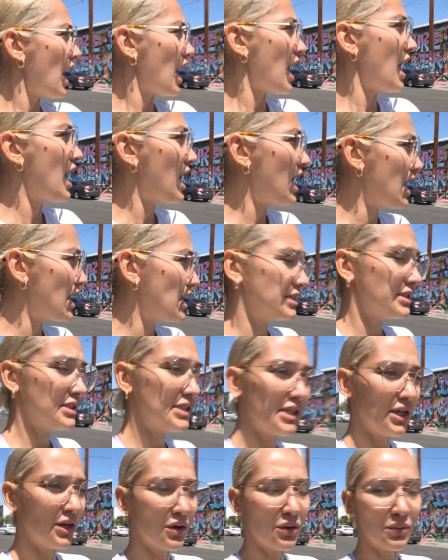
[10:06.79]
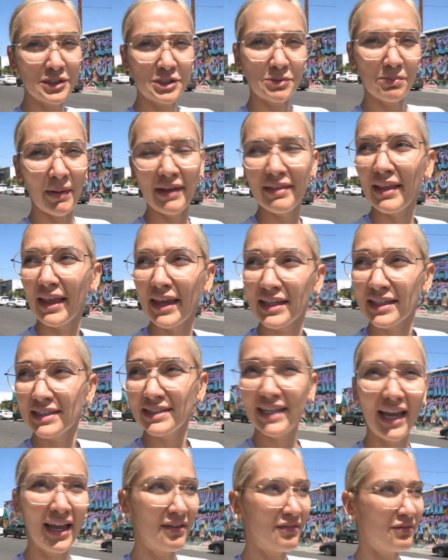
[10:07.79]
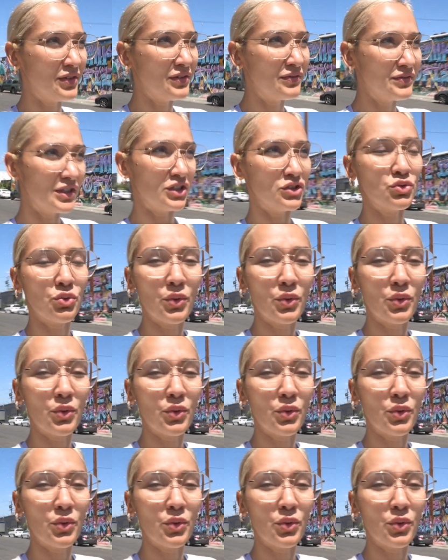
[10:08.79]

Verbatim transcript: and we spend like 10, 15,